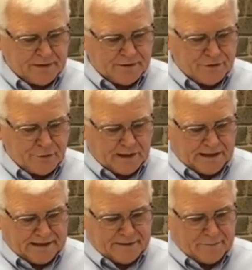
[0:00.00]
You
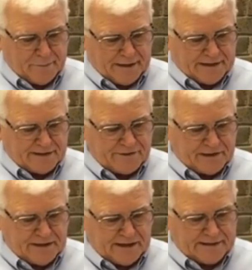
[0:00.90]
lie on beds
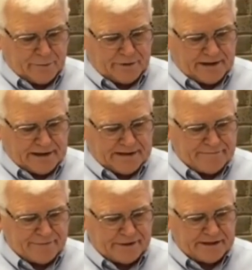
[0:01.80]
inlaid with
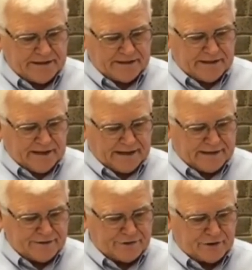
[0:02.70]
ivory and
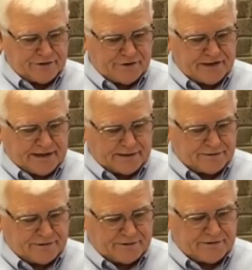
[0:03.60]
lounge on your
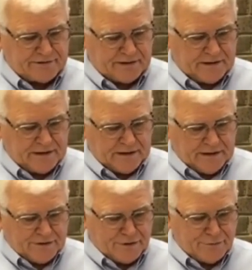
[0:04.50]
couches.
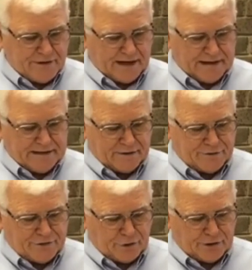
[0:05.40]
You dine
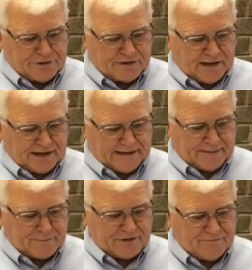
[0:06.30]
on choice
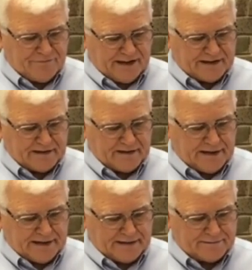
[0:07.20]
lambs and fattened
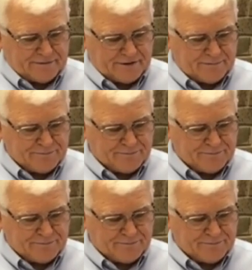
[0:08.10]
calves.